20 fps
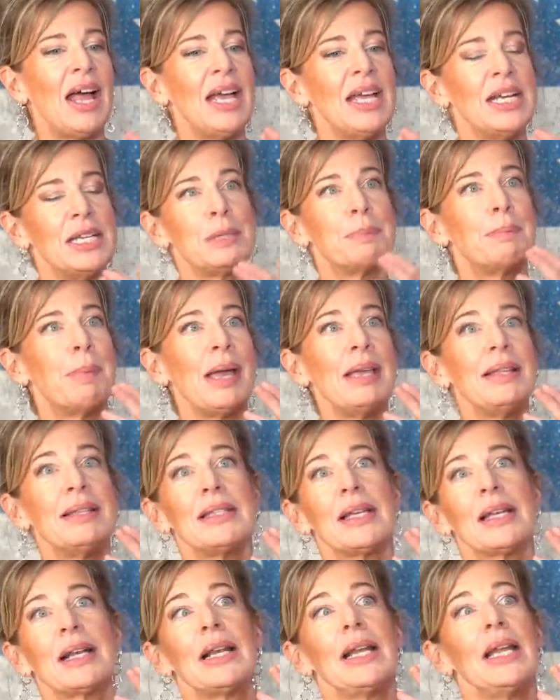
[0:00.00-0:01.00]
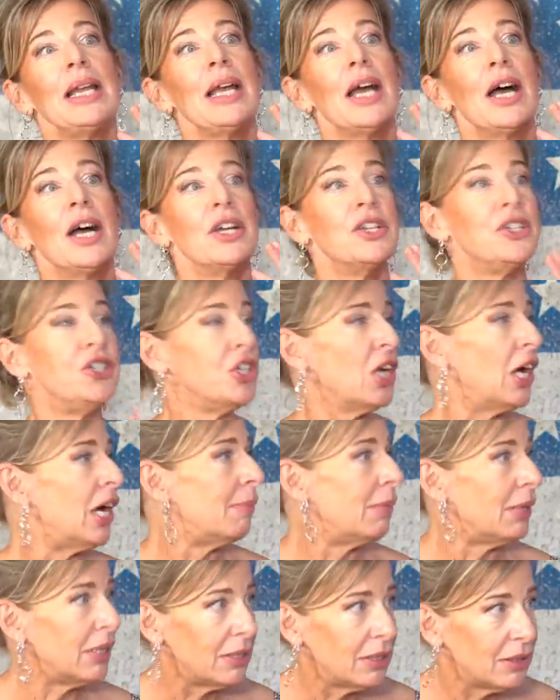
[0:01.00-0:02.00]
It is basically a
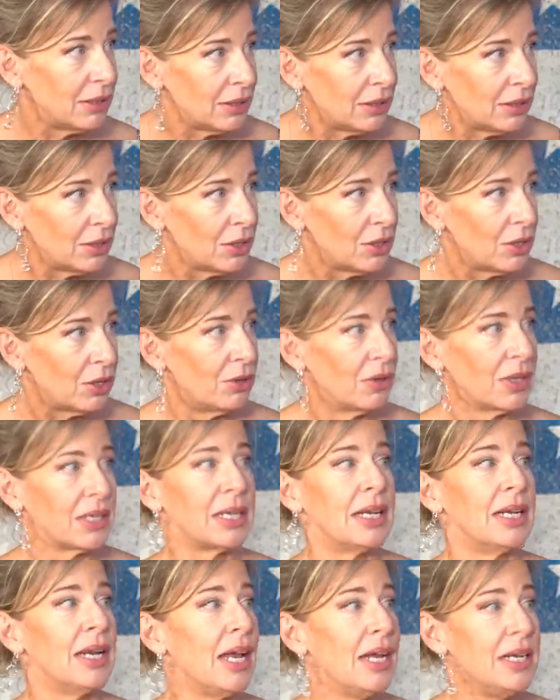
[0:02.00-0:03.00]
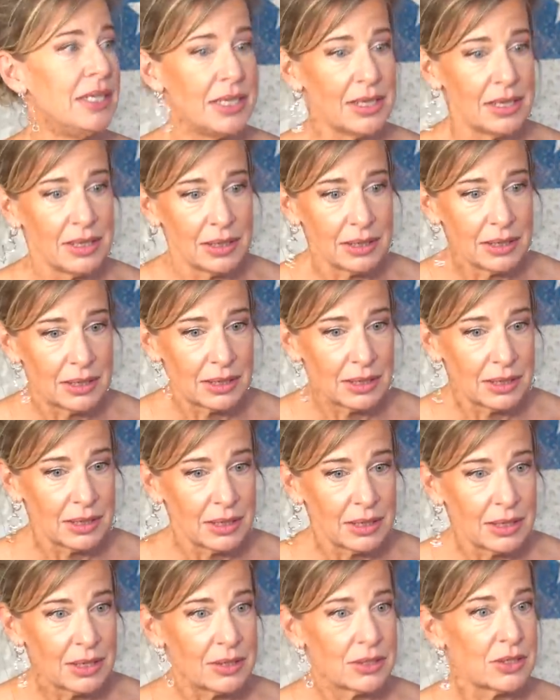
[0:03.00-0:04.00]
German or a Canadian,
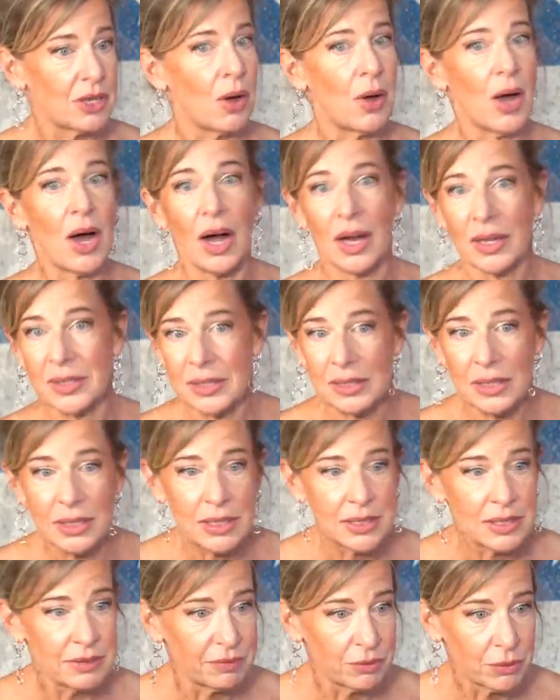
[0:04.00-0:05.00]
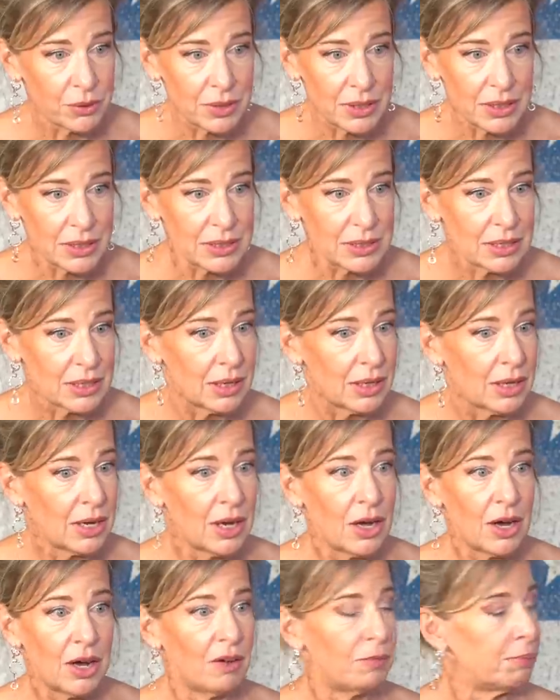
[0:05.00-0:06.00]
so utterly devoid
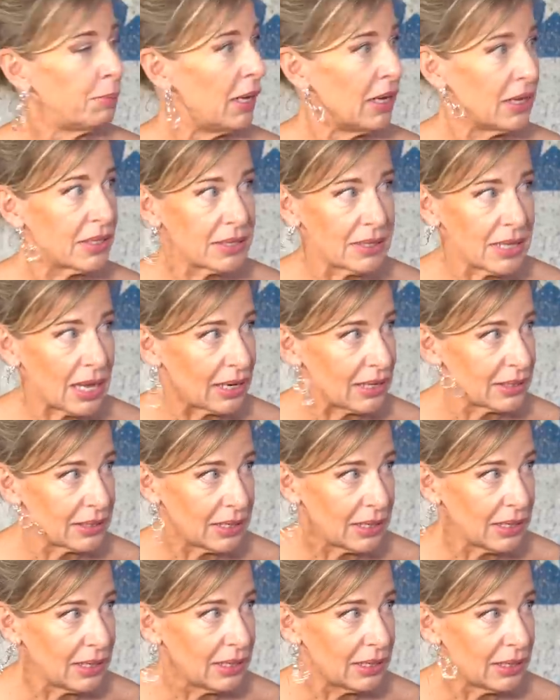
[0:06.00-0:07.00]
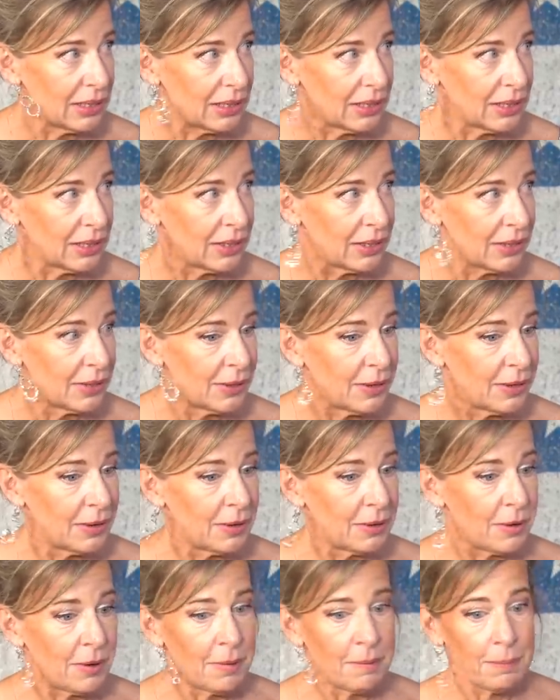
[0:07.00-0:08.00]
of personality.
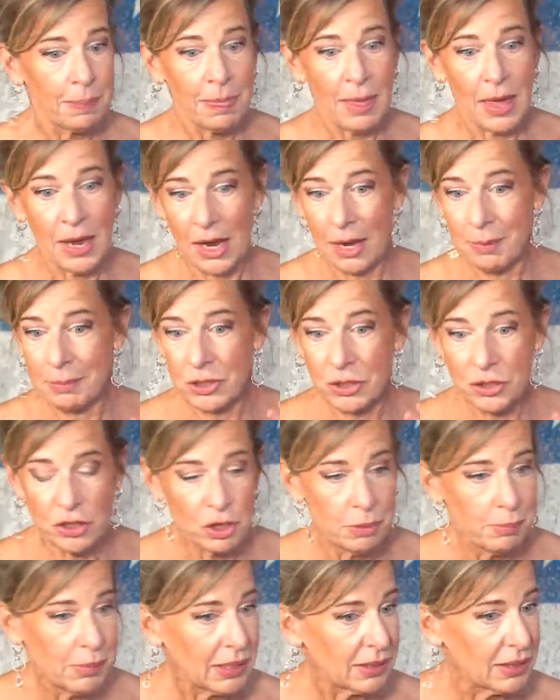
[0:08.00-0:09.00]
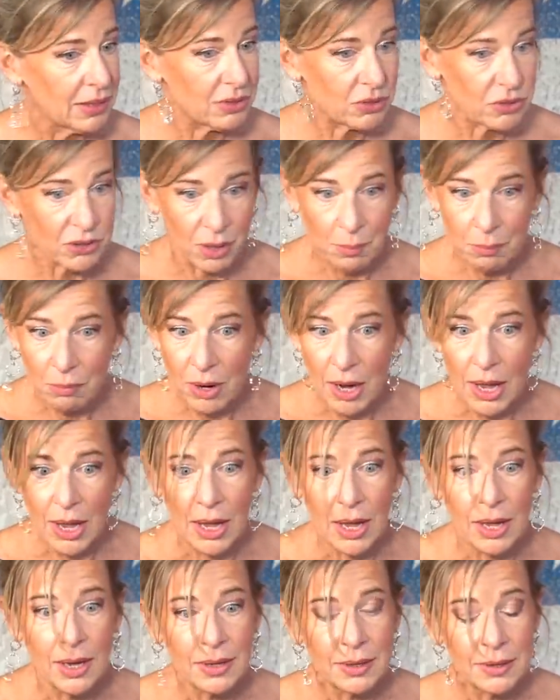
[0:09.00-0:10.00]
and I'm assuming that
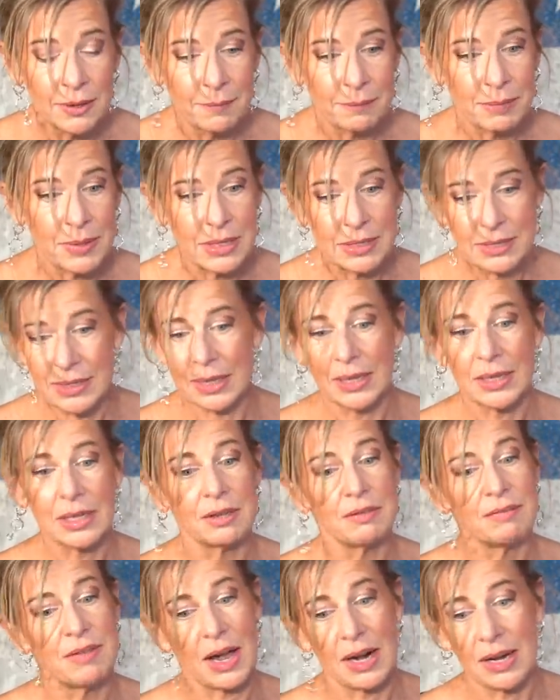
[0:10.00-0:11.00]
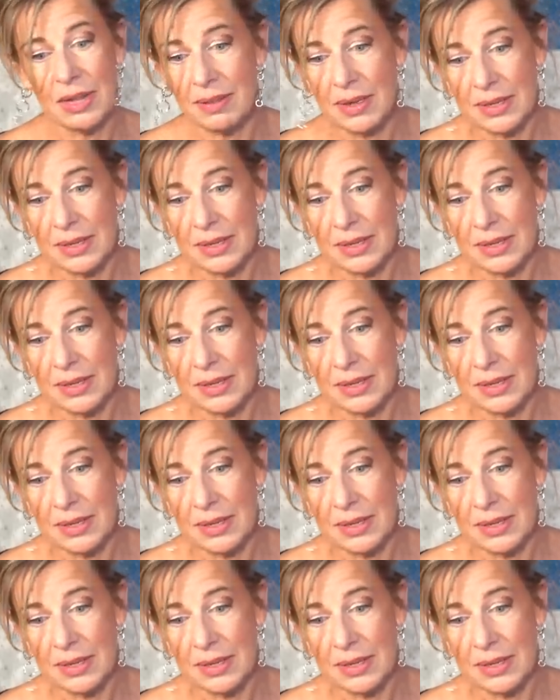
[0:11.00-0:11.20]
somewhere in Silicon Valley,